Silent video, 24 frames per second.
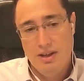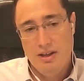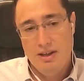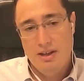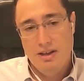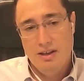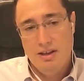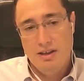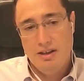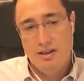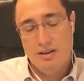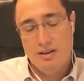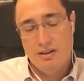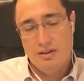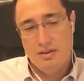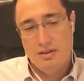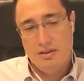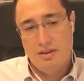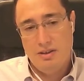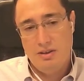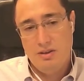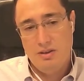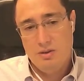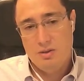a
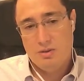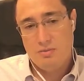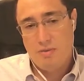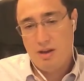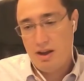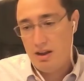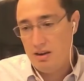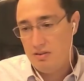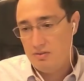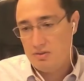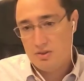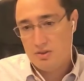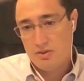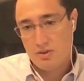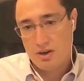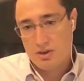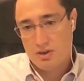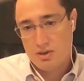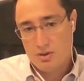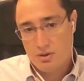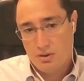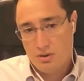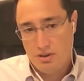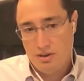huge amount of
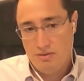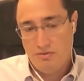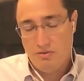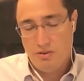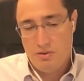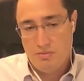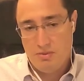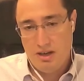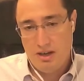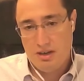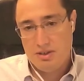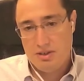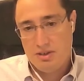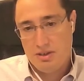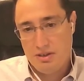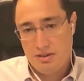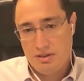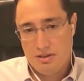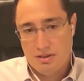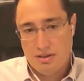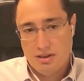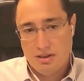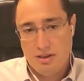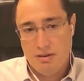structural information
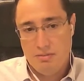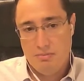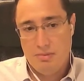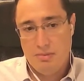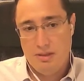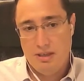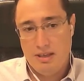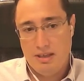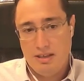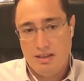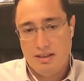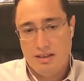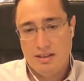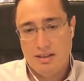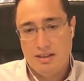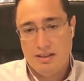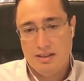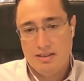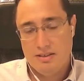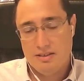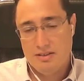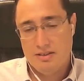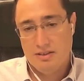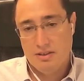can be
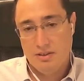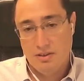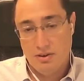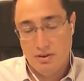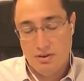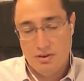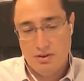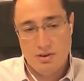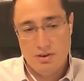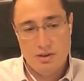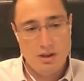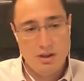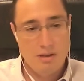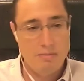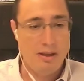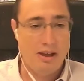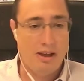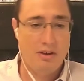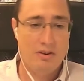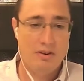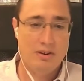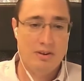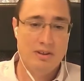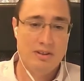learned
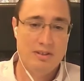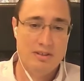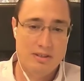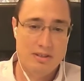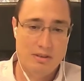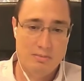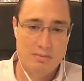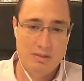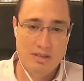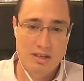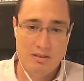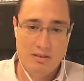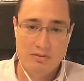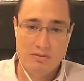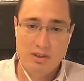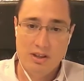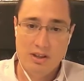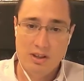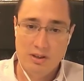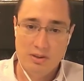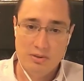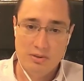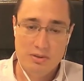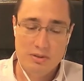about a subset of
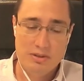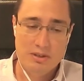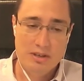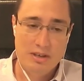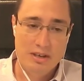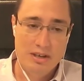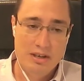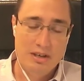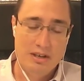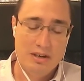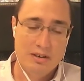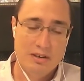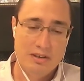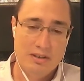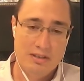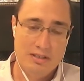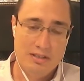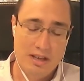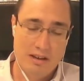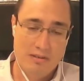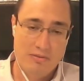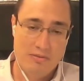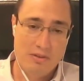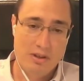clones or a set
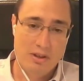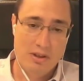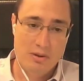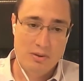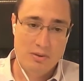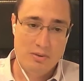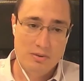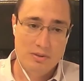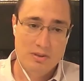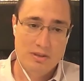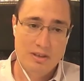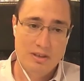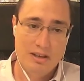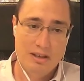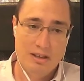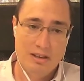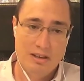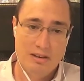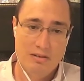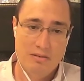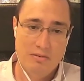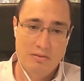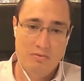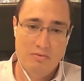of clones
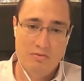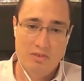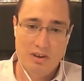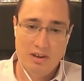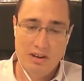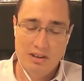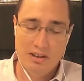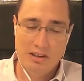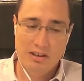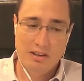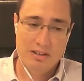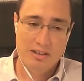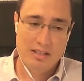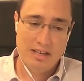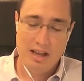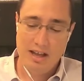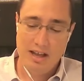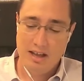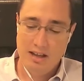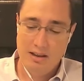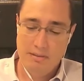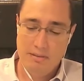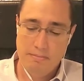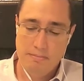in very little
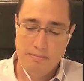time,